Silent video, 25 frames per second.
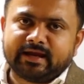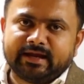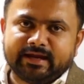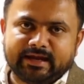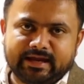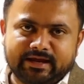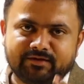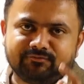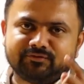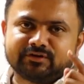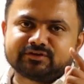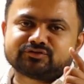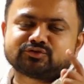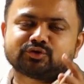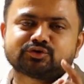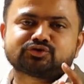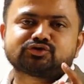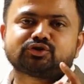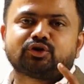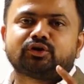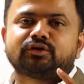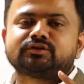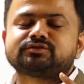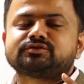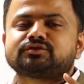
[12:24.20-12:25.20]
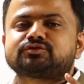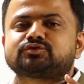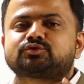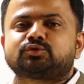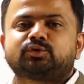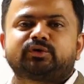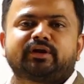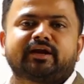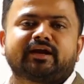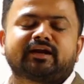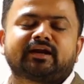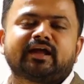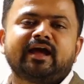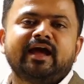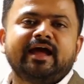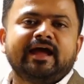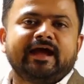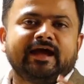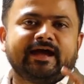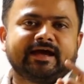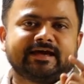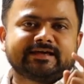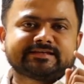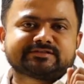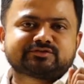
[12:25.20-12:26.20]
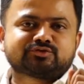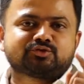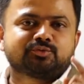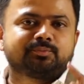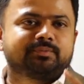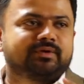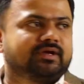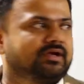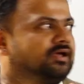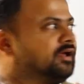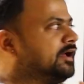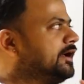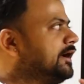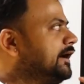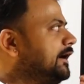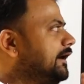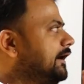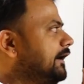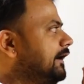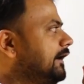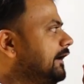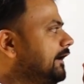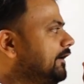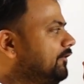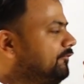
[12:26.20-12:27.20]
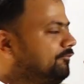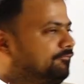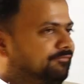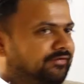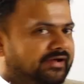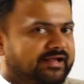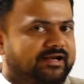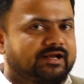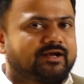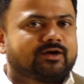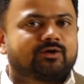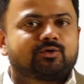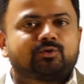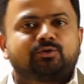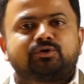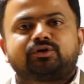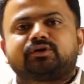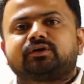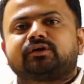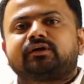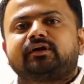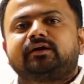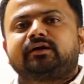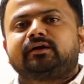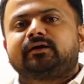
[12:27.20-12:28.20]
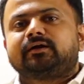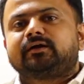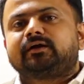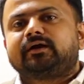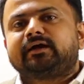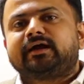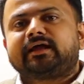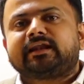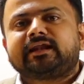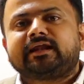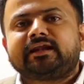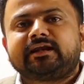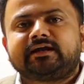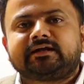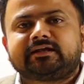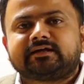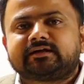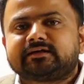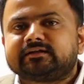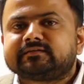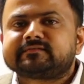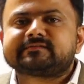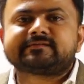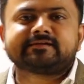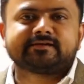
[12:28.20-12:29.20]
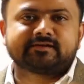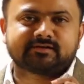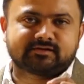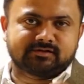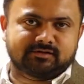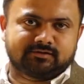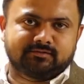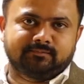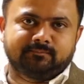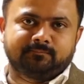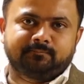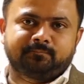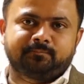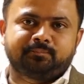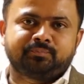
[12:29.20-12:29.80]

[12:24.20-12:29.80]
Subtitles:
Every sociology student has to be a very good analytical thinker.